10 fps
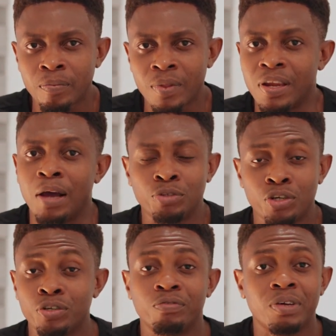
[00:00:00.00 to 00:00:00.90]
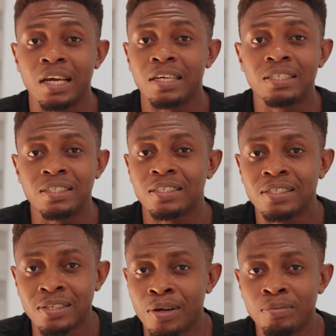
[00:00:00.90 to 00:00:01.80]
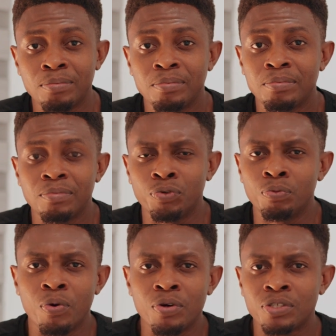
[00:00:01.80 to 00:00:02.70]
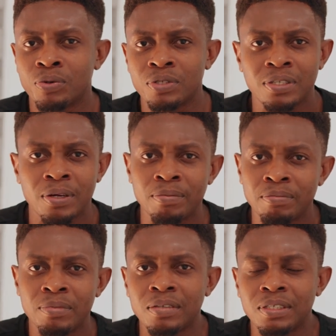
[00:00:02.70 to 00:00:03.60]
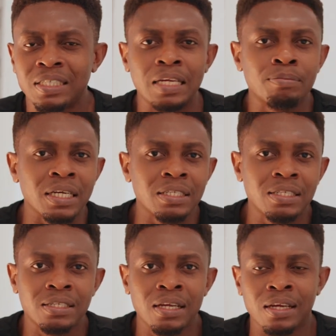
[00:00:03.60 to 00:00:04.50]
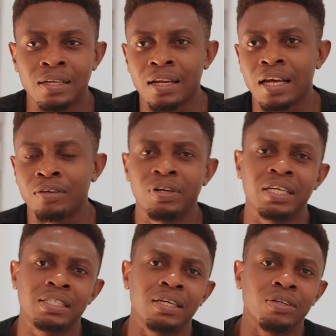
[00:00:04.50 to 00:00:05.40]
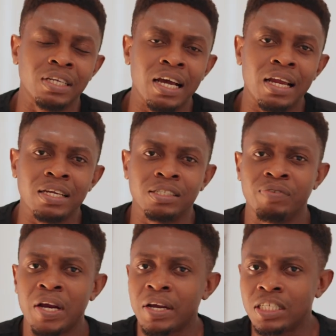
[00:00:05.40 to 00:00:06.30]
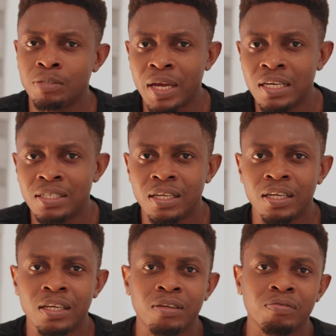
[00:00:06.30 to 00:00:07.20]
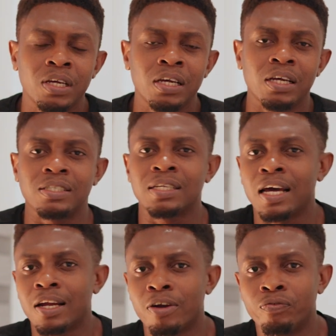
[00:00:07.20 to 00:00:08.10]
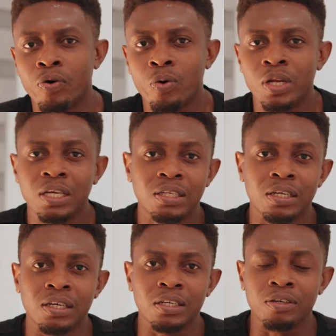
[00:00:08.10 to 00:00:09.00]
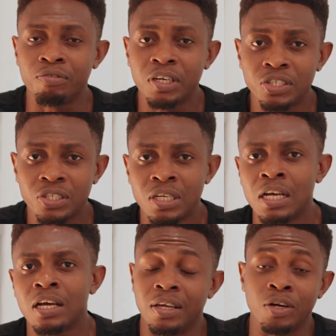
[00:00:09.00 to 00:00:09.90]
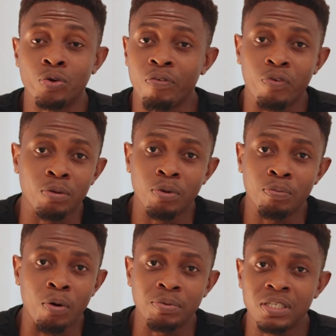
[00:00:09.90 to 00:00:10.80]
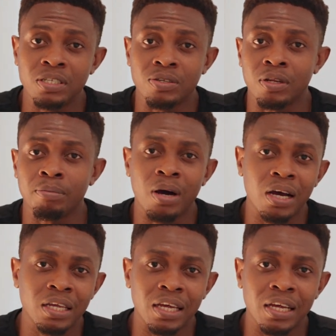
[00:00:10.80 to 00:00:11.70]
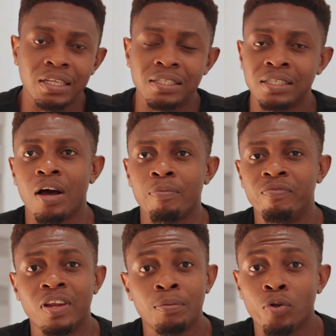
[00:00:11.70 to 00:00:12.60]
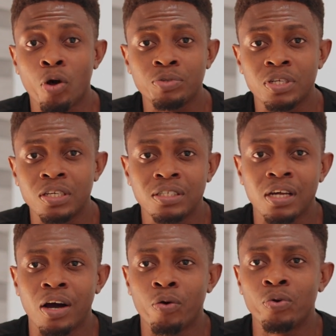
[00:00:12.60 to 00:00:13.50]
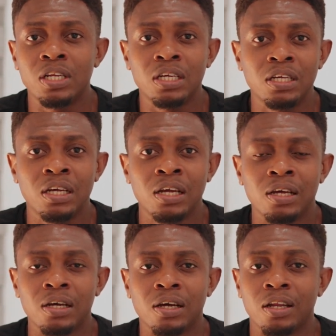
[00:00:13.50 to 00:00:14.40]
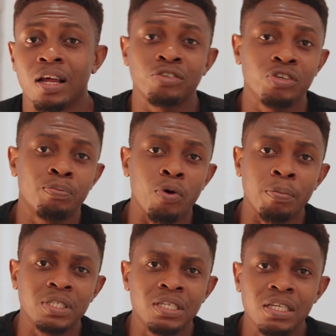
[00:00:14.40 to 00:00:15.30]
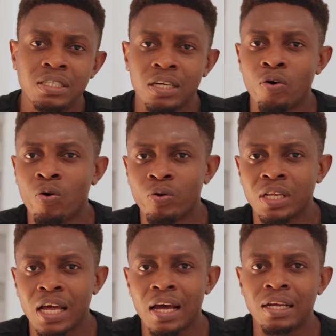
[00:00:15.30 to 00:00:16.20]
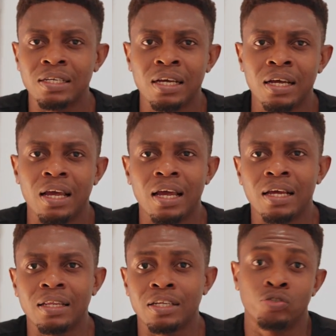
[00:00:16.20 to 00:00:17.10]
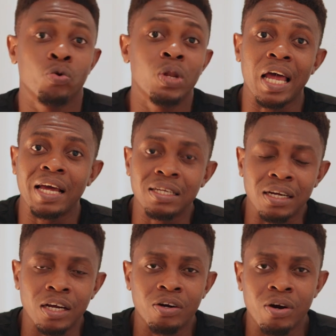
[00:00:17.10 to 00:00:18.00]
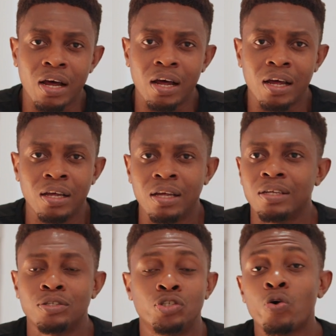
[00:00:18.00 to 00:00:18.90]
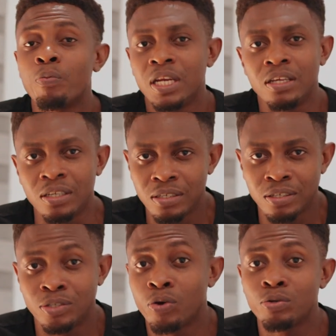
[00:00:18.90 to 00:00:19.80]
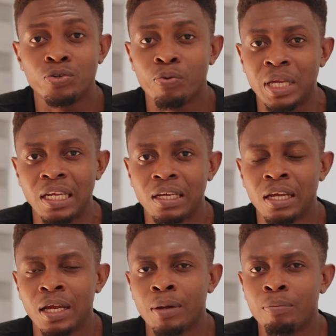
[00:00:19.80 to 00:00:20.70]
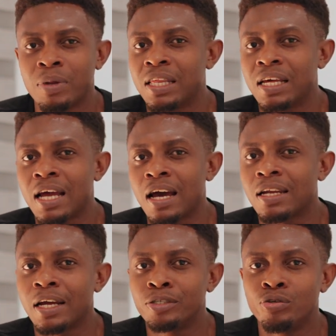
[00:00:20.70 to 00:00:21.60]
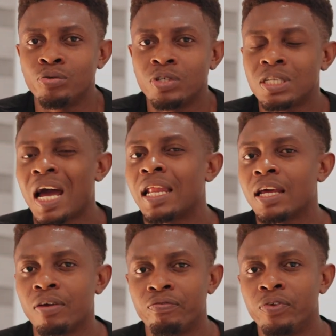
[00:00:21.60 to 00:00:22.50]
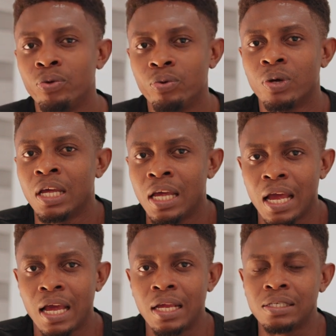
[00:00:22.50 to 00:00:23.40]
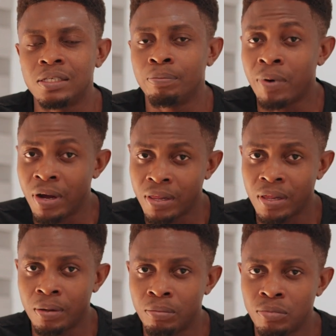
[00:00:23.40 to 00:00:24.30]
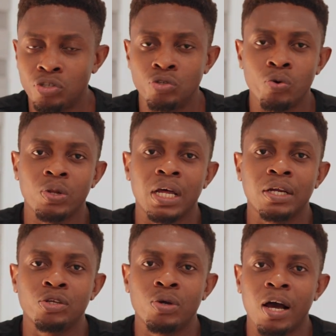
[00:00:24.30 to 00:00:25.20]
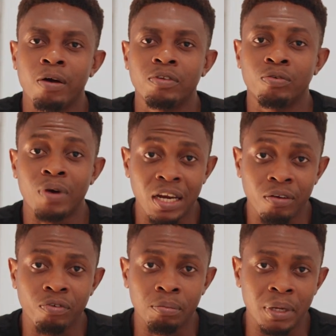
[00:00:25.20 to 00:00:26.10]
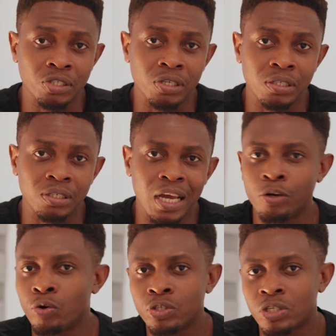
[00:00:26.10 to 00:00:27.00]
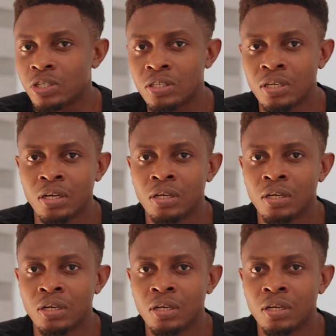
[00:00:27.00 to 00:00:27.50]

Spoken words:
Now, I'm sure you've heard some rumors or some statements like real estate in Ghana is very expensive, it's cut out for only the rich, there are no affordable properties on the market, available options are only luxury properties and all that, and there's no land in Accra. So many, so many. But then I'd like to just highlight a few and debunk them so that you have the right information and not just,